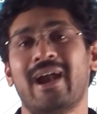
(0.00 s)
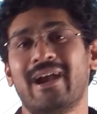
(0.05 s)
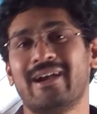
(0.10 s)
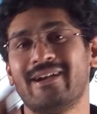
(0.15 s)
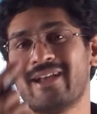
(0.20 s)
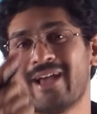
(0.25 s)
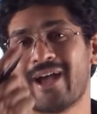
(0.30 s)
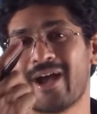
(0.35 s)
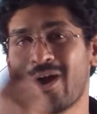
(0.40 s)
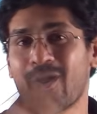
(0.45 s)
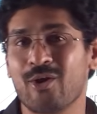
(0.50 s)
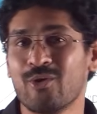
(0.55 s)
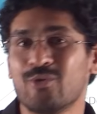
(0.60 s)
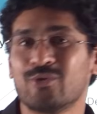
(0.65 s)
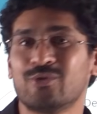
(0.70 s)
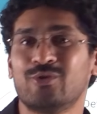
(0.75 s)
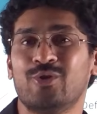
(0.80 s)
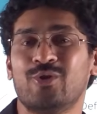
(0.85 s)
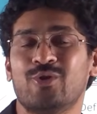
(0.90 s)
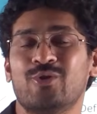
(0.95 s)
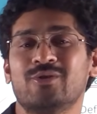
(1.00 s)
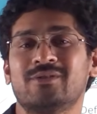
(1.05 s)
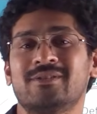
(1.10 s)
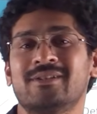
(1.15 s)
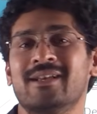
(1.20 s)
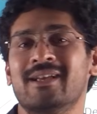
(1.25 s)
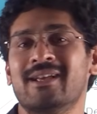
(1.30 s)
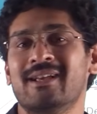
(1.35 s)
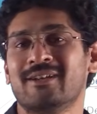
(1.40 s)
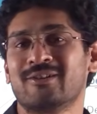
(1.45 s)
and how
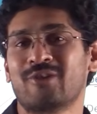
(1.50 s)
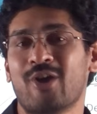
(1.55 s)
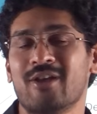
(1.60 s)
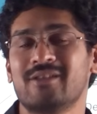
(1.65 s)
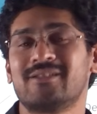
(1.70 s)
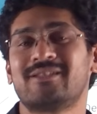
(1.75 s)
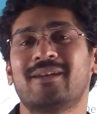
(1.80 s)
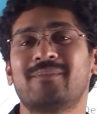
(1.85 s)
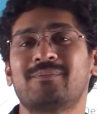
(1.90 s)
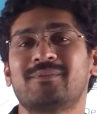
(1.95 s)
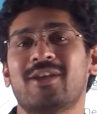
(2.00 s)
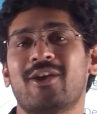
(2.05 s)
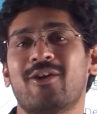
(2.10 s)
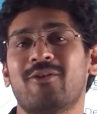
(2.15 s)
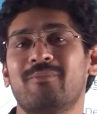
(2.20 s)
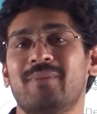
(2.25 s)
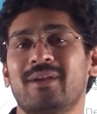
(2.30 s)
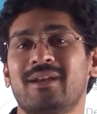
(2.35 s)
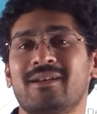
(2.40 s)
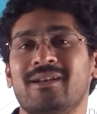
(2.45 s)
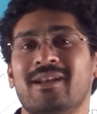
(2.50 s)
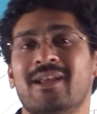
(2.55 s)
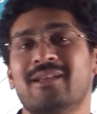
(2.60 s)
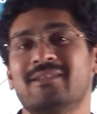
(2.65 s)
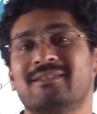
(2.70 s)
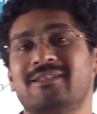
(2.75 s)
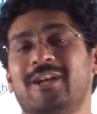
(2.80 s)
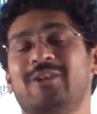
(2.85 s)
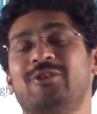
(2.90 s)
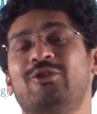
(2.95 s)
those concepts have been
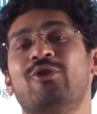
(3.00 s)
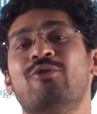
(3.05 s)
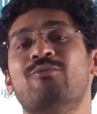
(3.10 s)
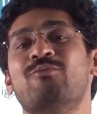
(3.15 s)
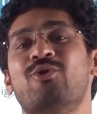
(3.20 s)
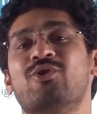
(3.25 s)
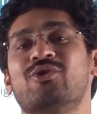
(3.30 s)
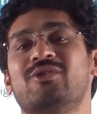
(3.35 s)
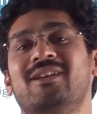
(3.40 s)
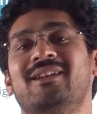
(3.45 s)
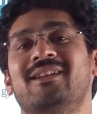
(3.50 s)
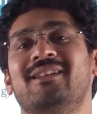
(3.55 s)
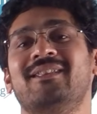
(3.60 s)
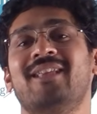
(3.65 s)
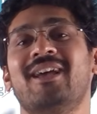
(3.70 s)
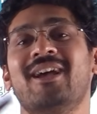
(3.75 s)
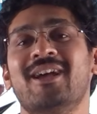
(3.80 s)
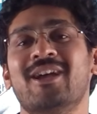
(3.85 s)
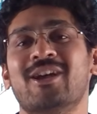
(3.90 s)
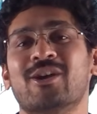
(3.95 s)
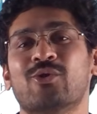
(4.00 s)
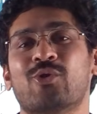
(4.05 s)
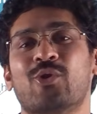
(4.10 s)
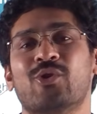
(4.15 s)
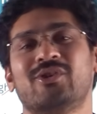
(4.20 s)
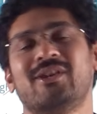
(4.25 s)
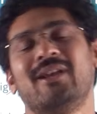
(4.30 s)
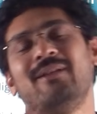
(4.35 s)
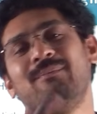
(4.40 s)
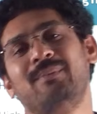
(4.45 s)
set to motion in the
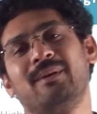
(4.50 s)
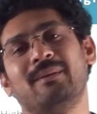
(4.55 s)
question